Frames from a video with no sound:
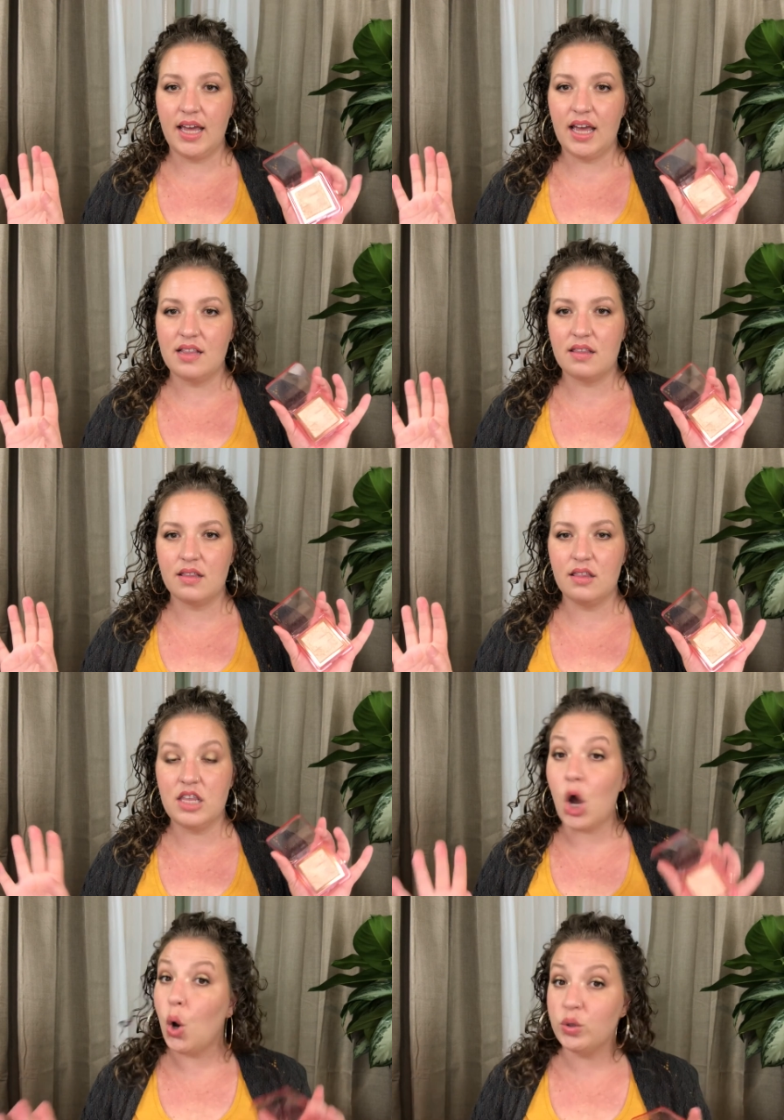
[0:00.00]
It's the
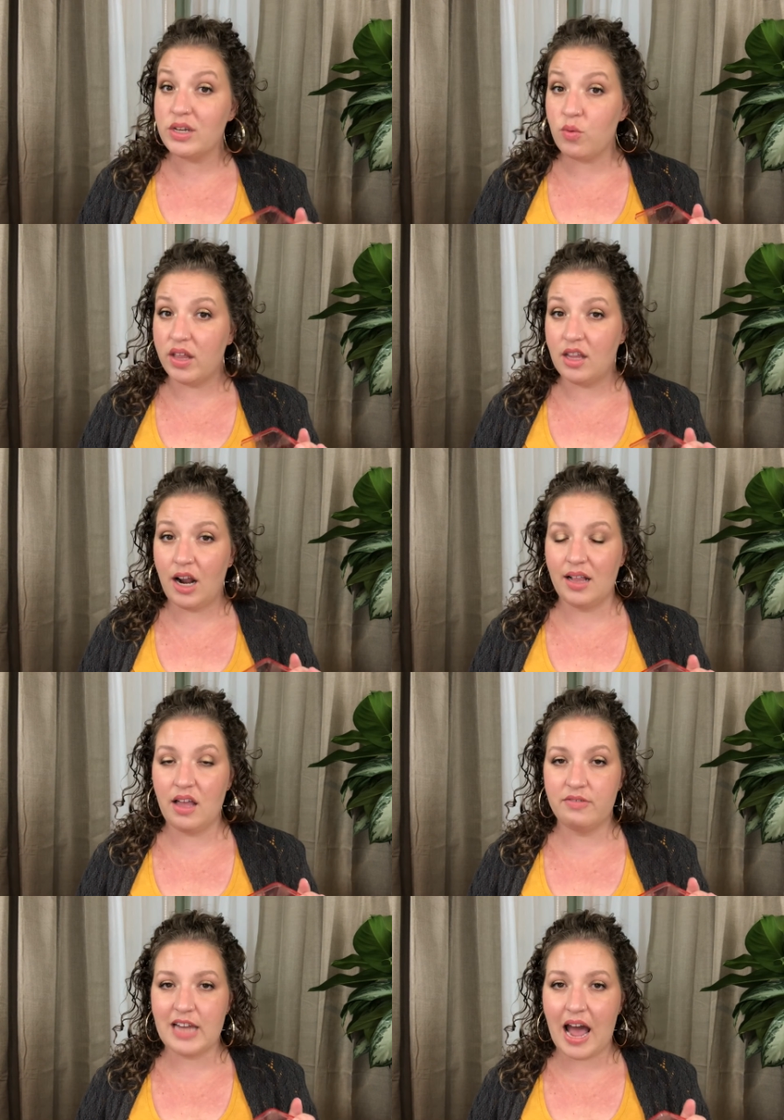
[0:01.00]
only one that I
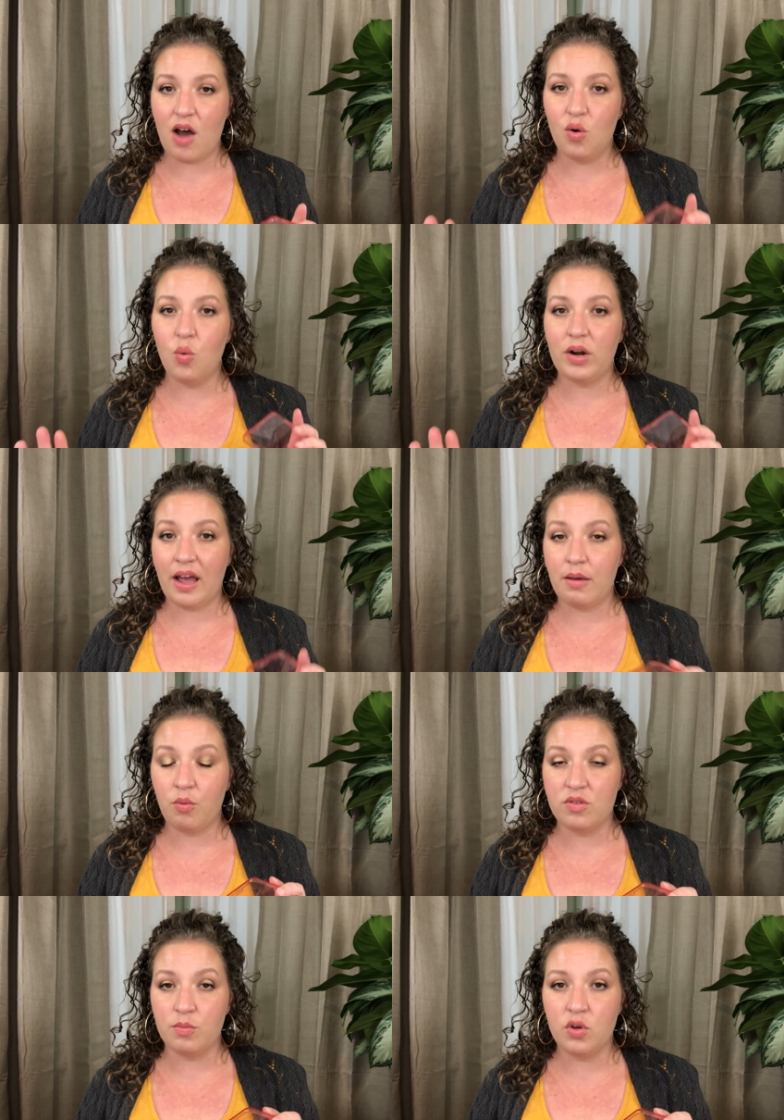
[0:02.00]
left out when I
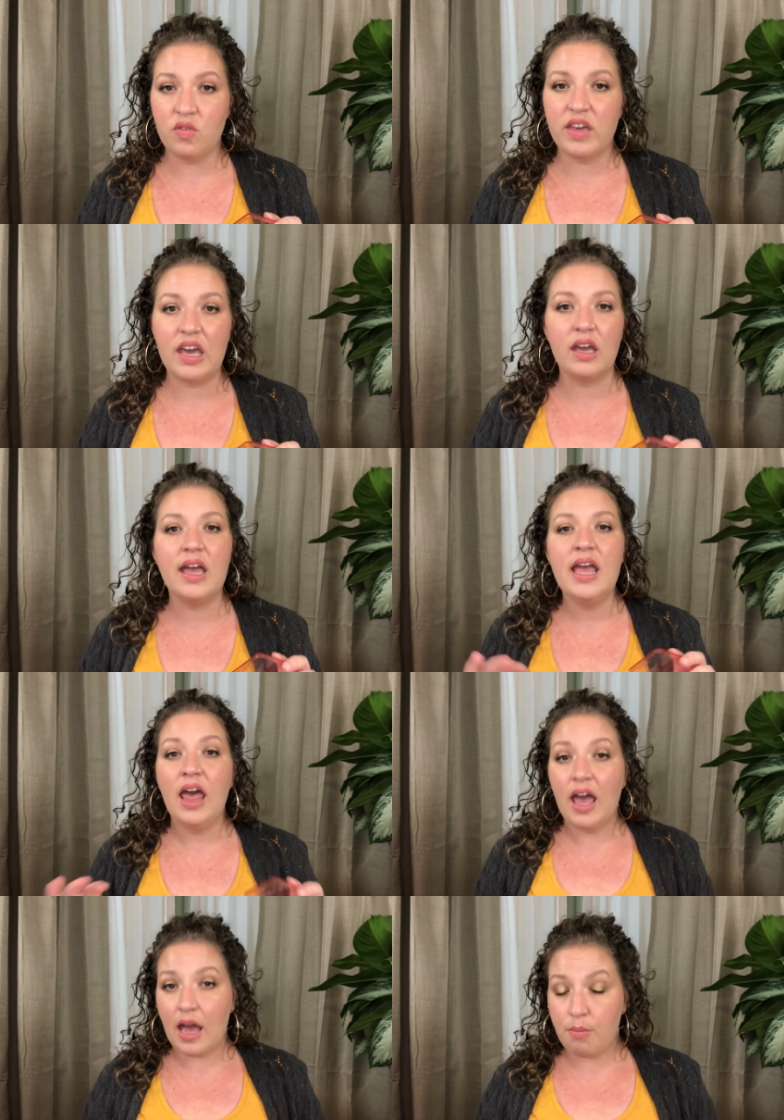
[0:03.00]
was moving
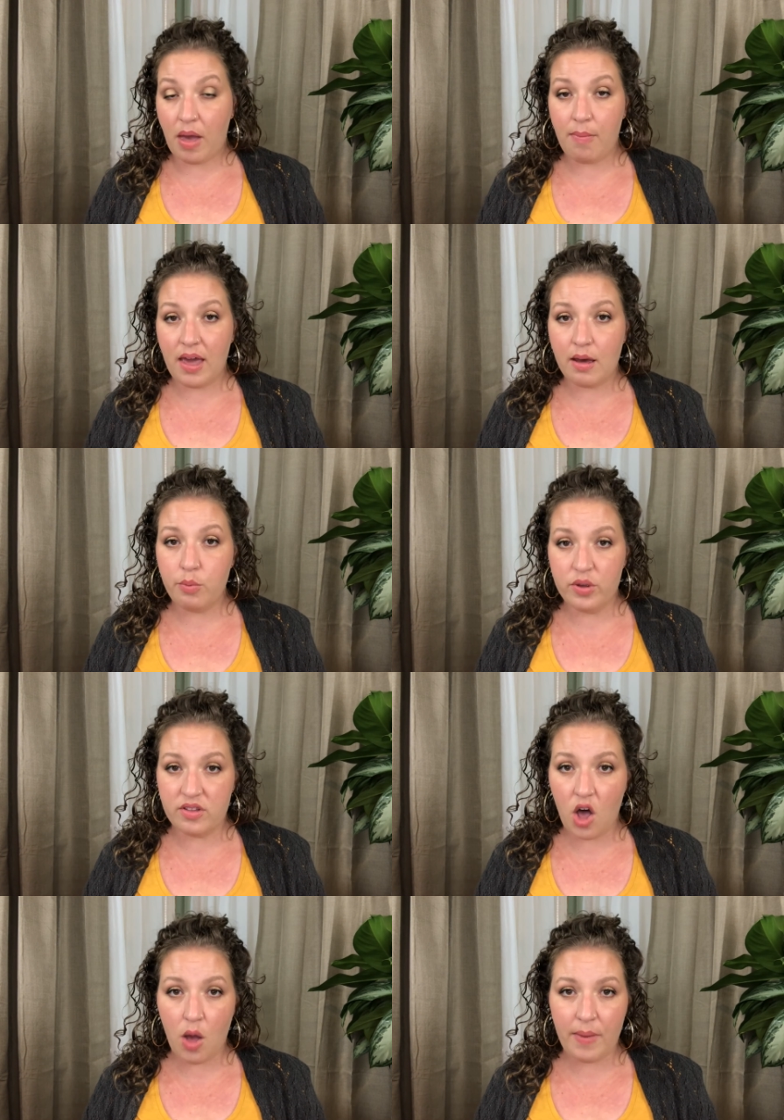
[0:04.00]
and my makeup was
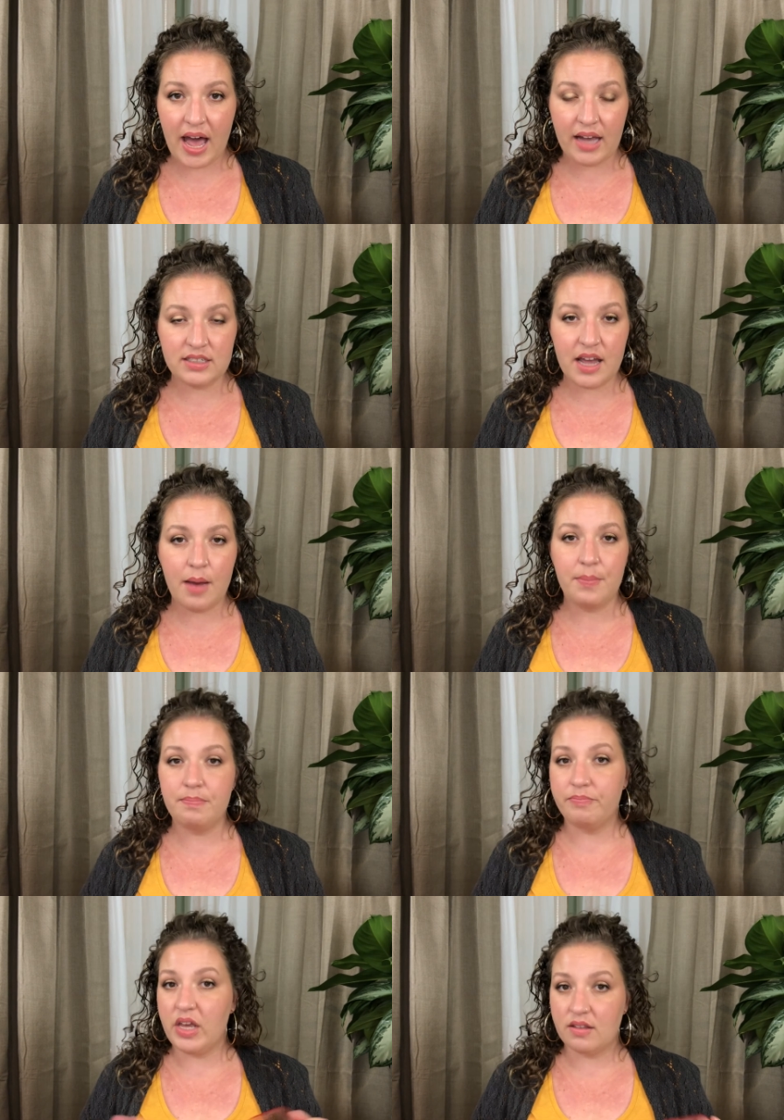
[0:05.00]
all packed up
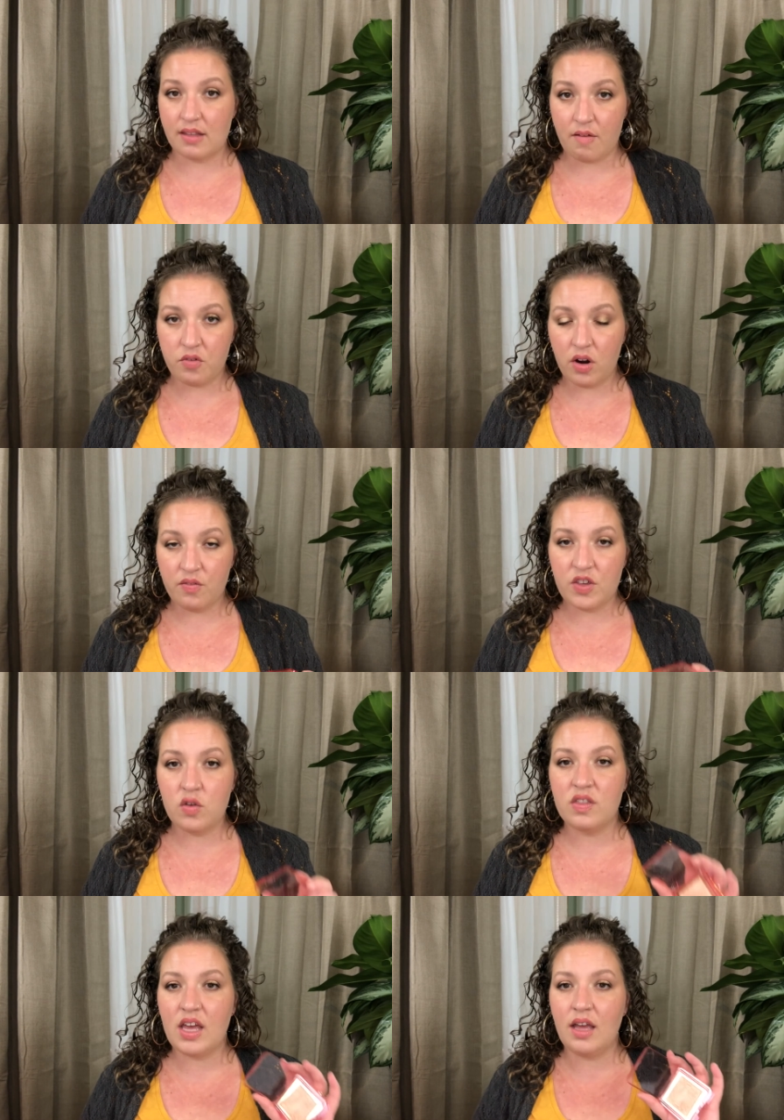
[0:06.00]
except for a few
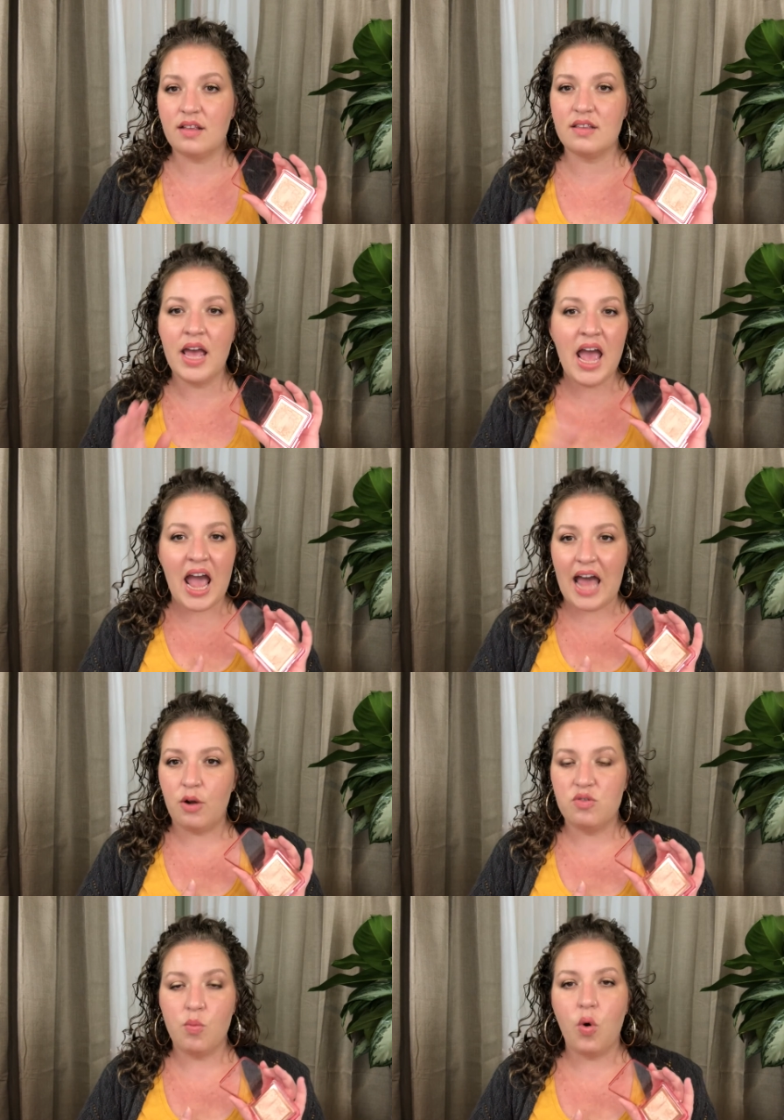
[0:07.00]
things, and I
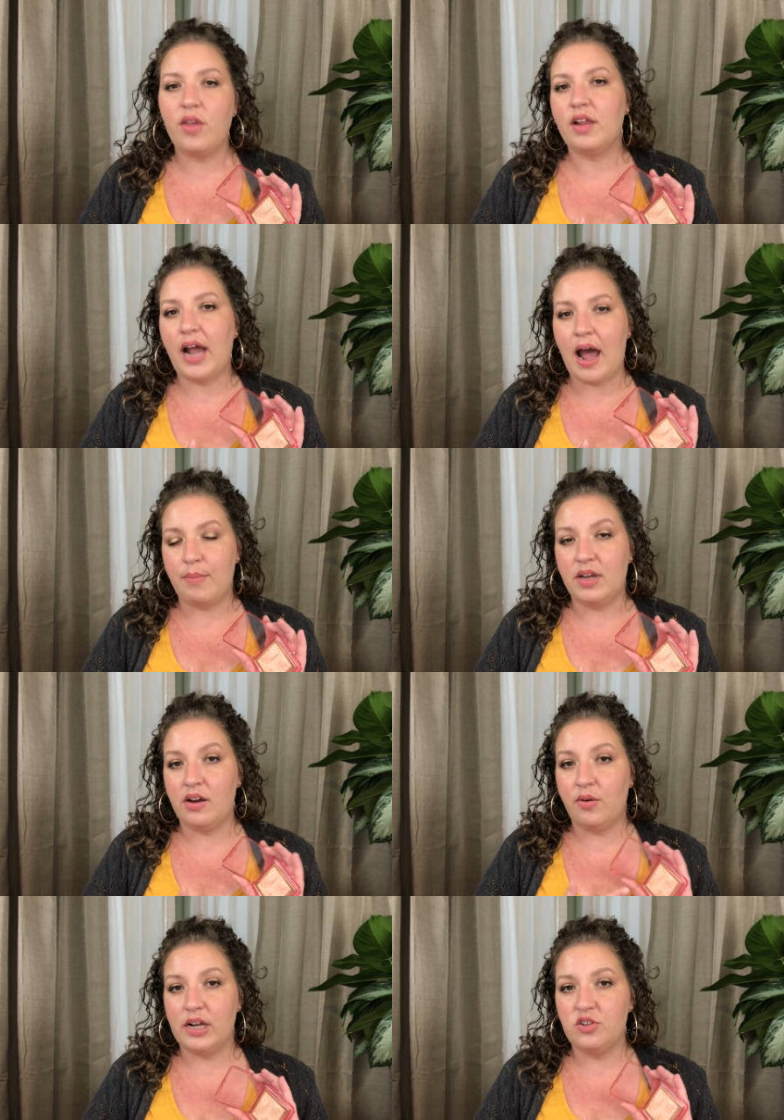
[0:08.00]
was more than happy to
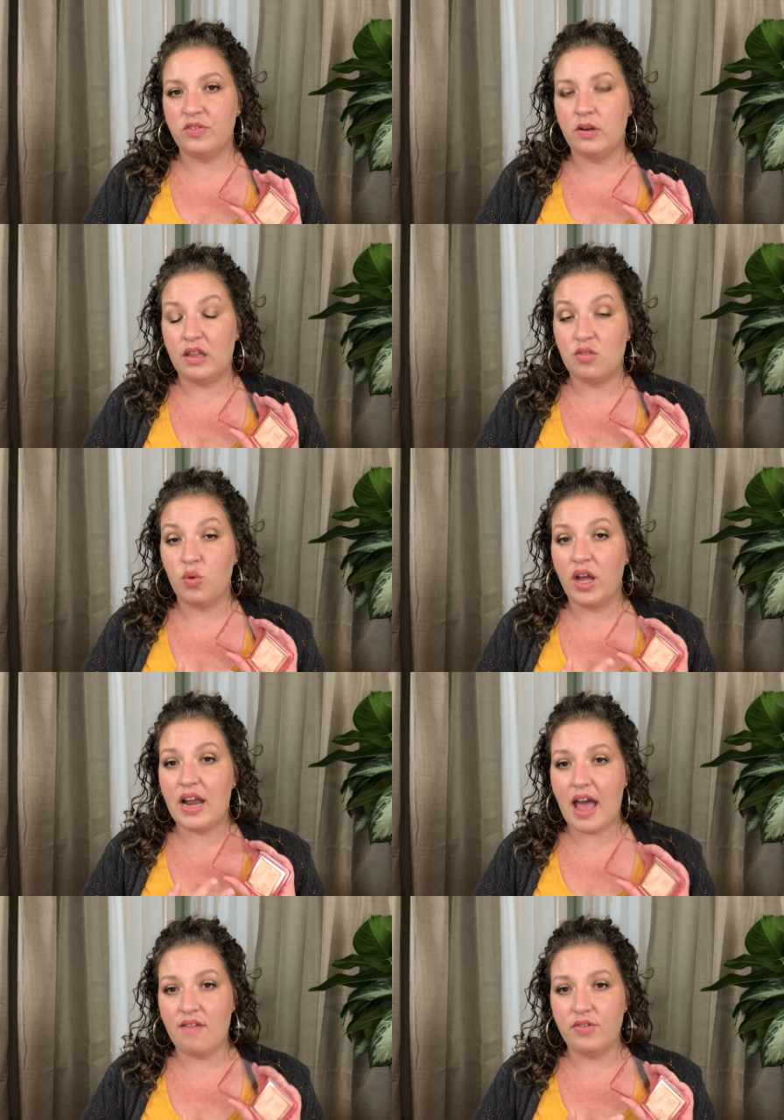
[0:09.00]
reach for this one
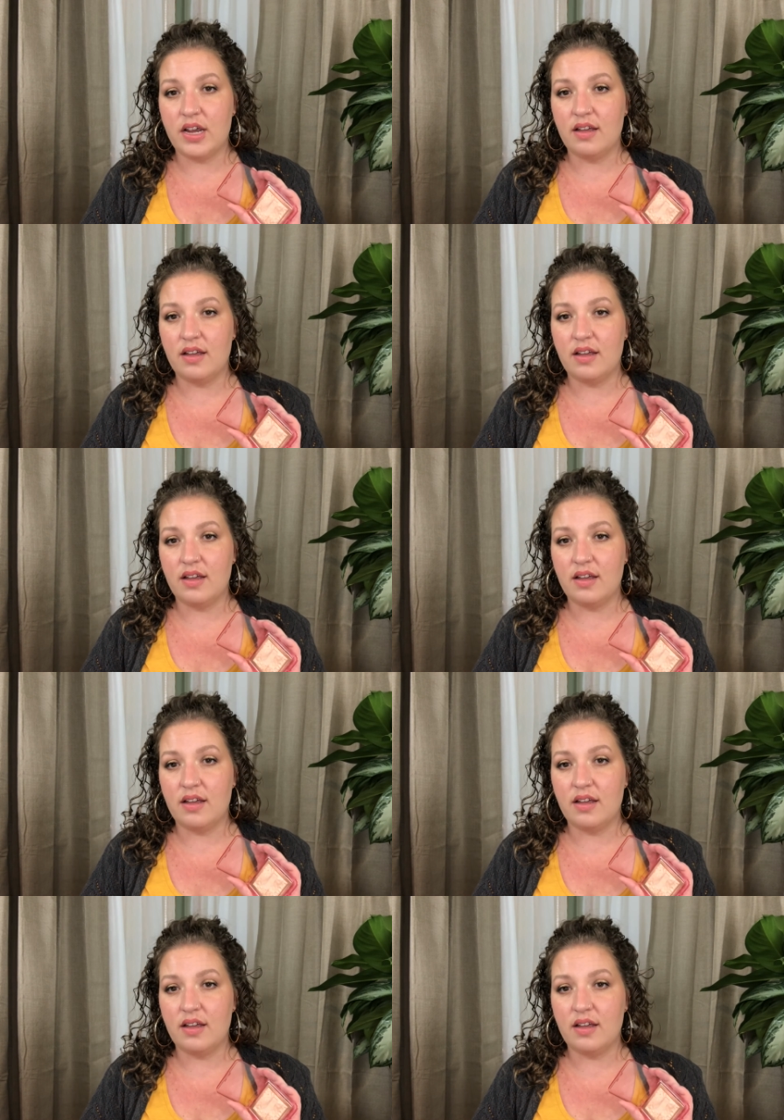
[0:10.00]
every